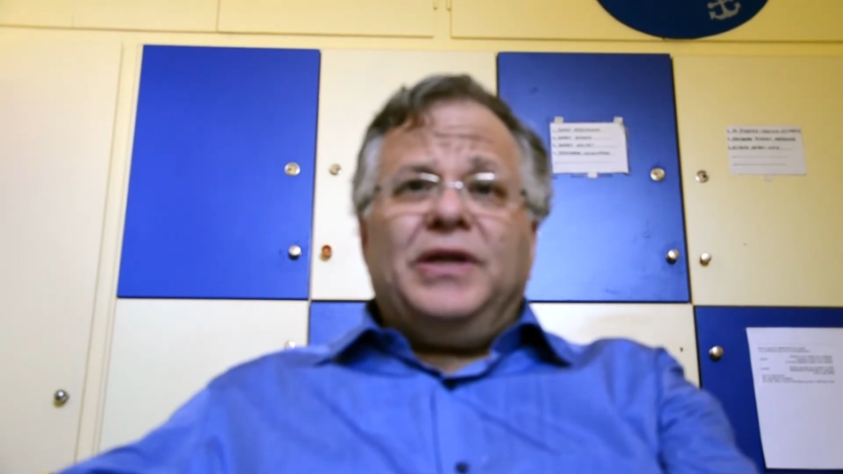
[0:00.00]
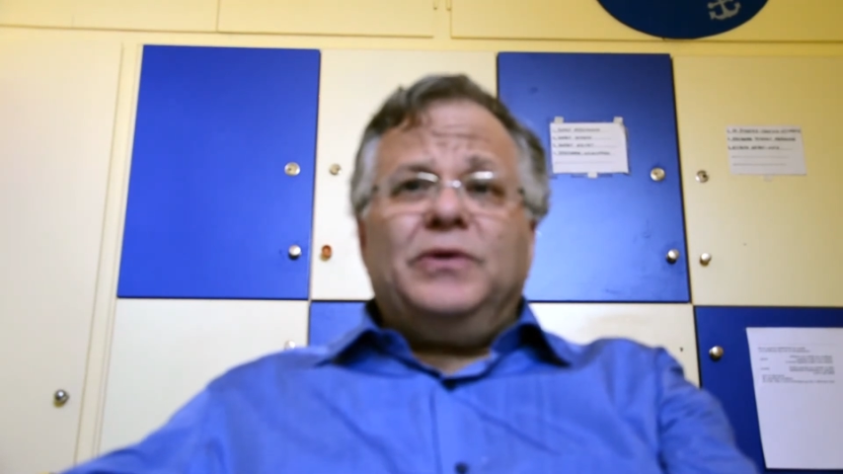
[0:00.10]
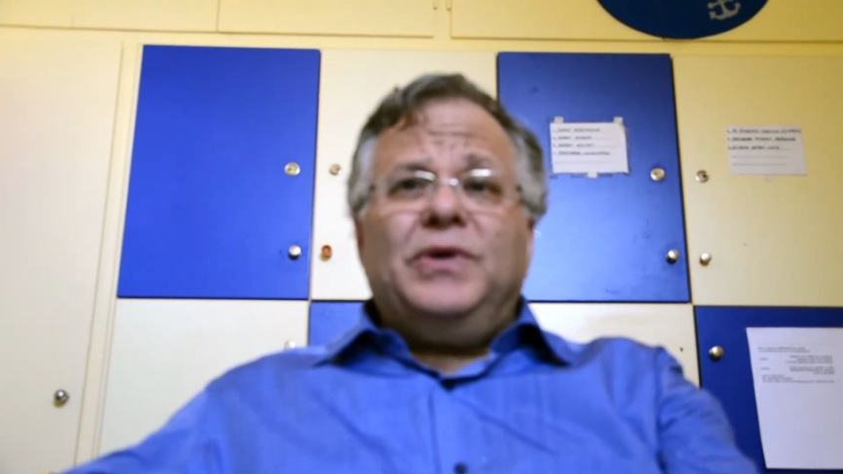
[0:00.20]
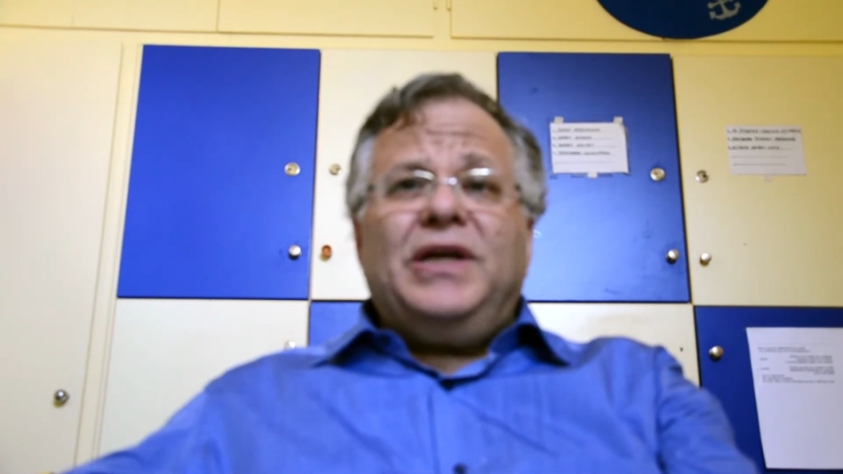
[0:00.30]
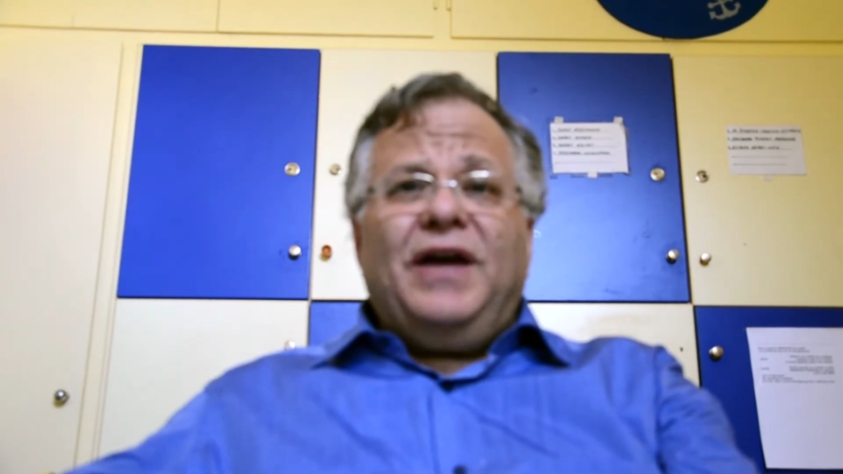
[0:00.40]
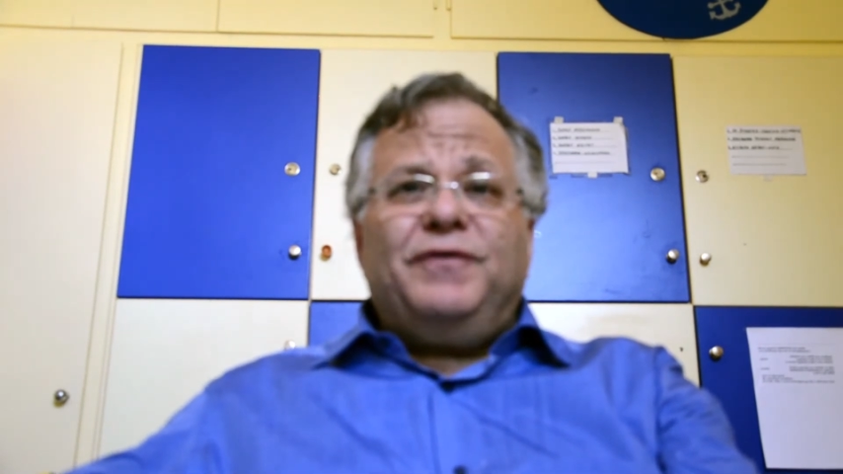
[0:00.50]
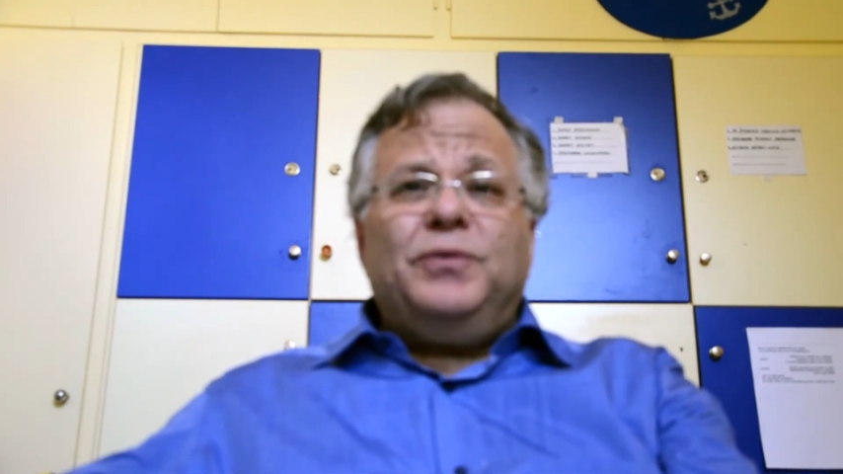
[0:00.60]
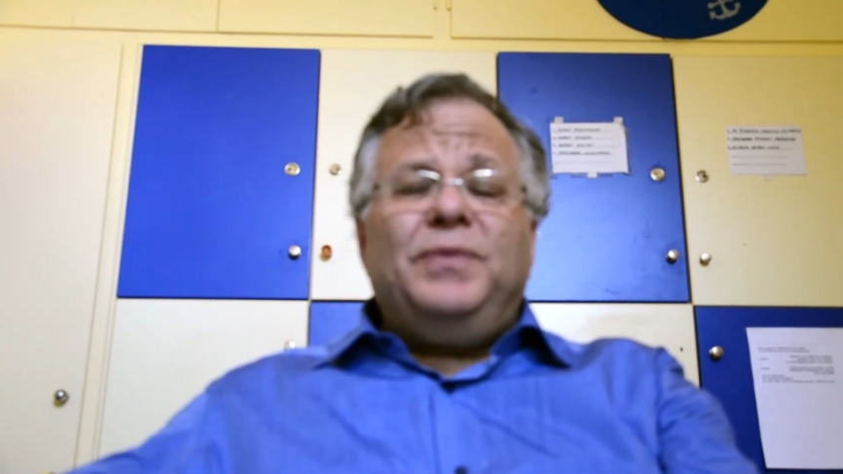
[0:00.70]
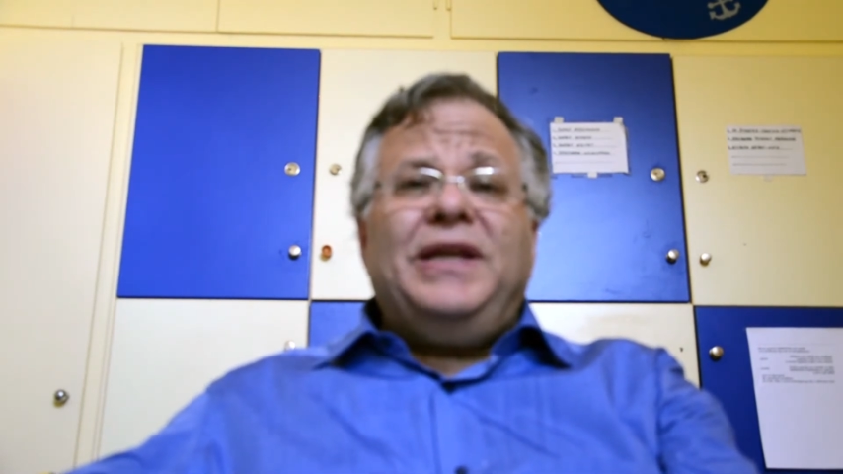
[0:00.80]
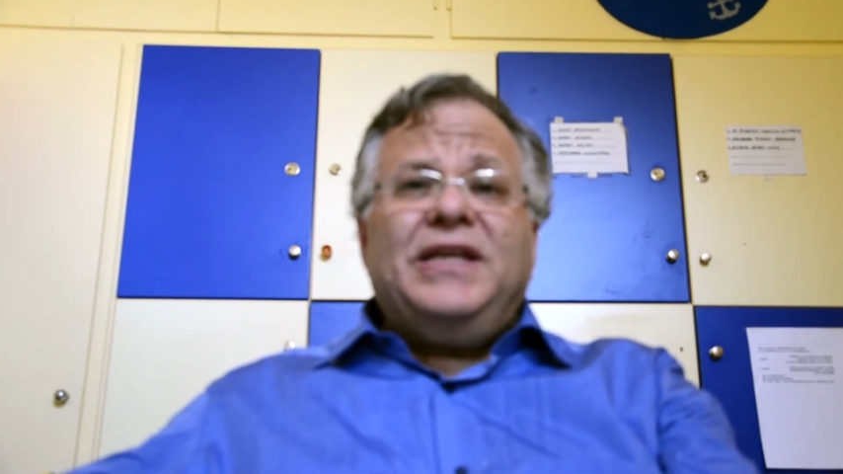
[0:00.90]
and we have to
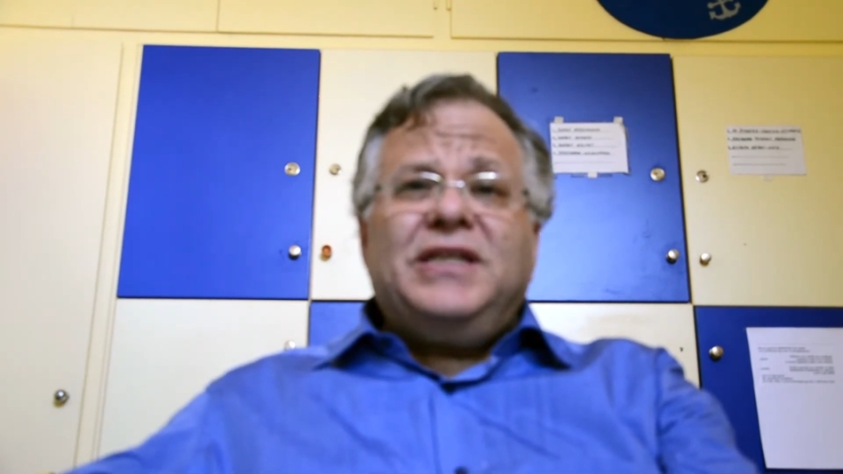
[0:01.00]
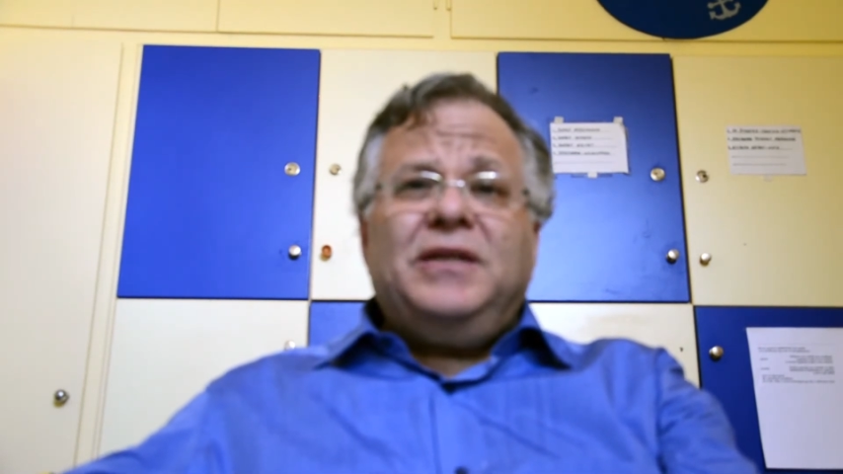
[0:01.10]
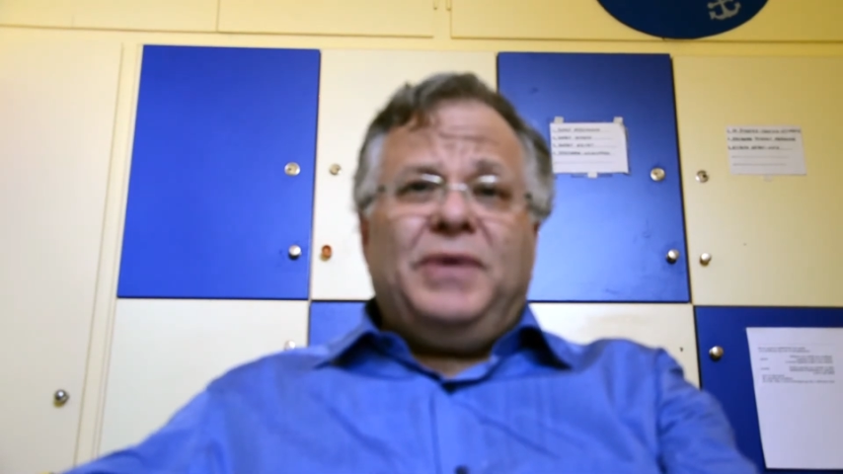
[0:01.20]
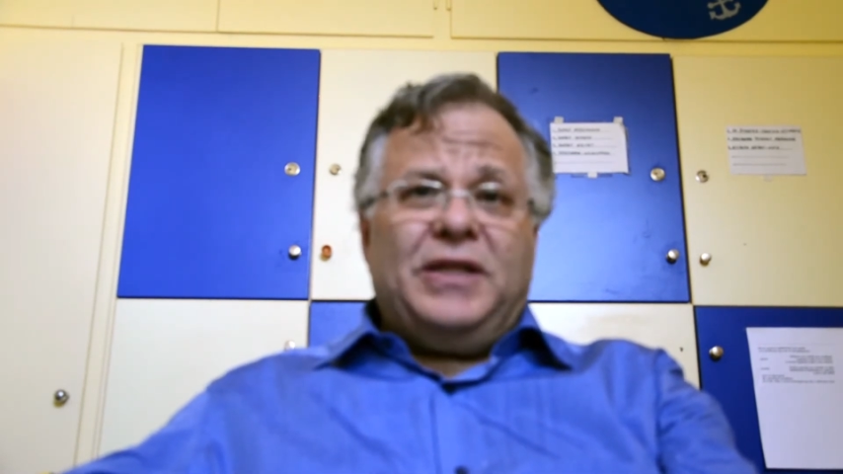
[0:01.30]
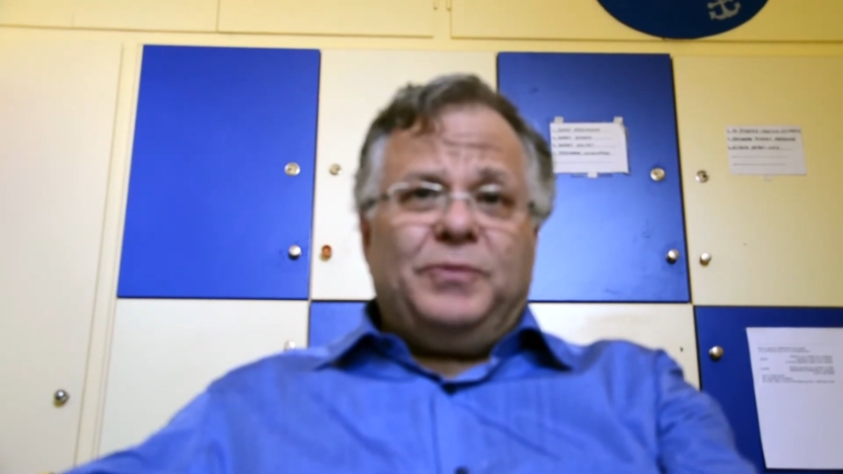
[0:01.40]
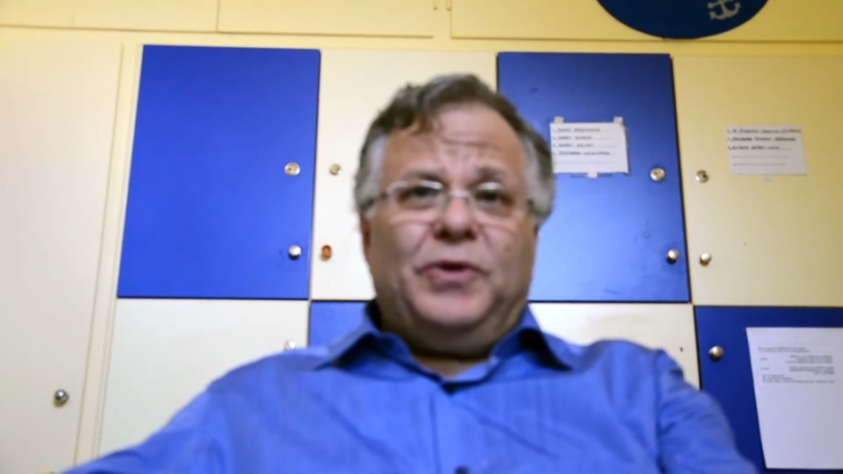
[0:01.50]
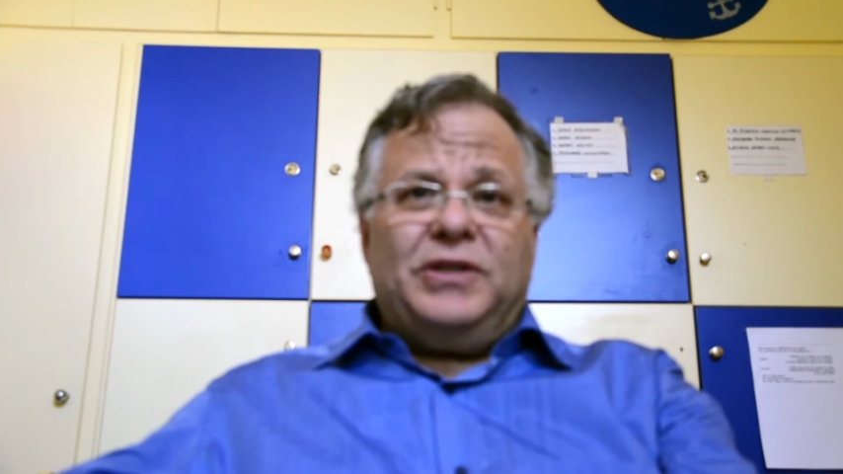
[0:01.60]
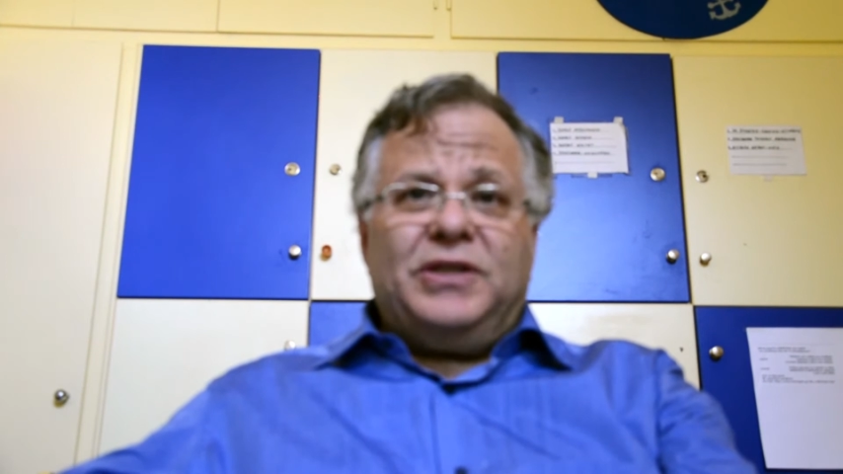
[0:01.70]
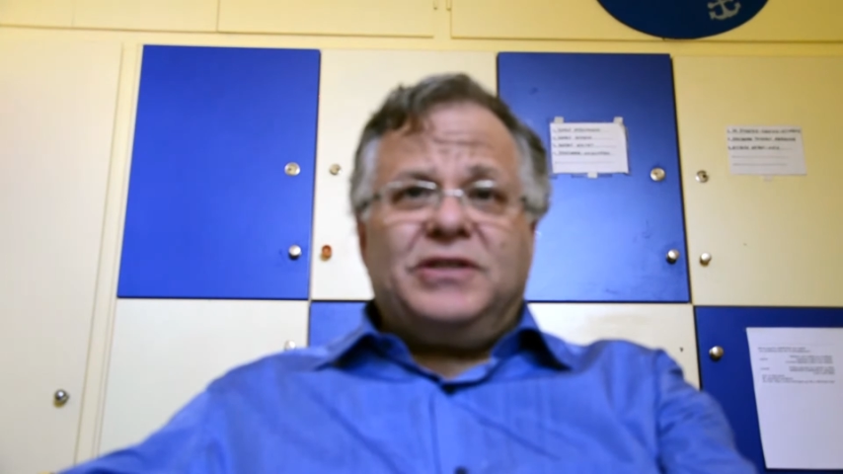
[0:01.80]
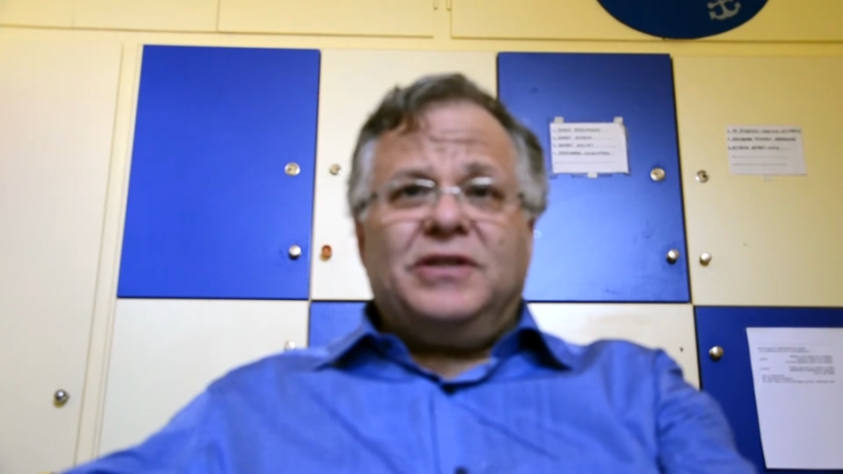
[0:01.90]
be listened by the
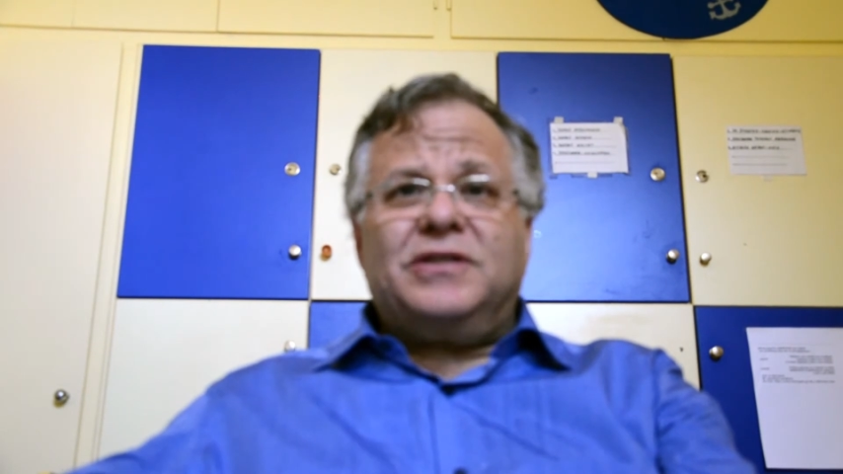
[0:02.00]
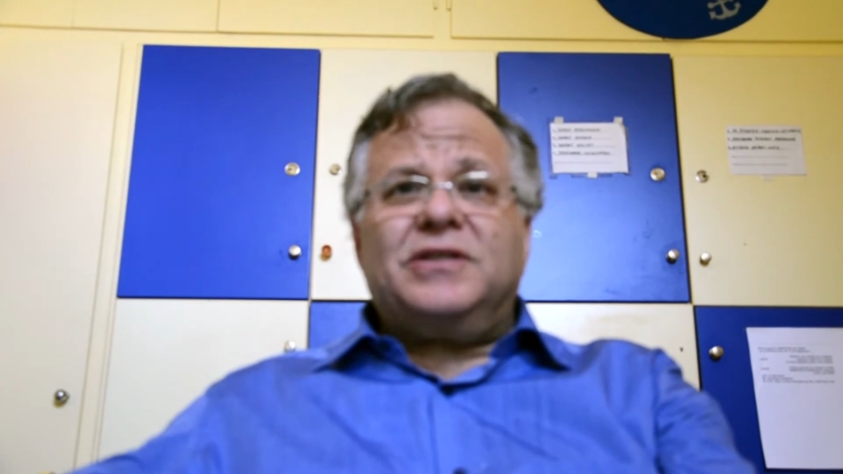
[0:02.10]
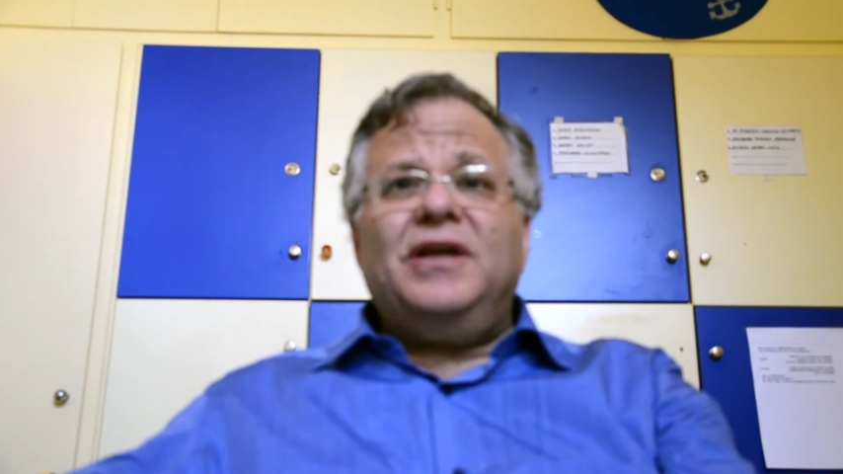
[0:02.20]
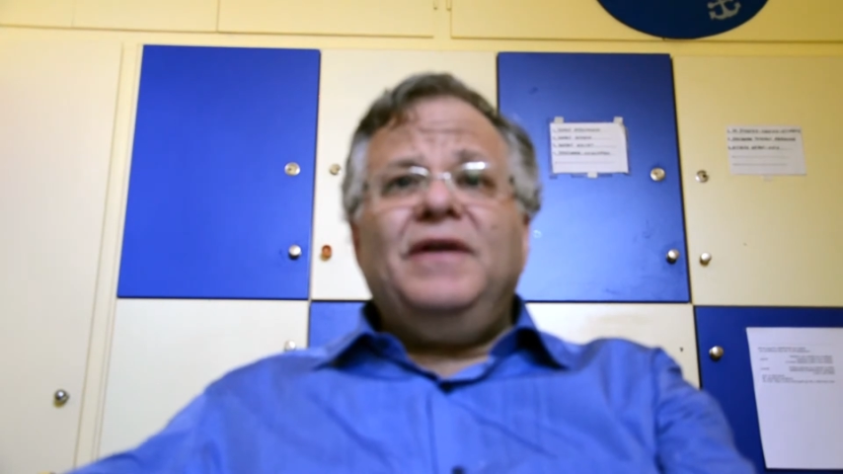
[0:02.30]
politicians.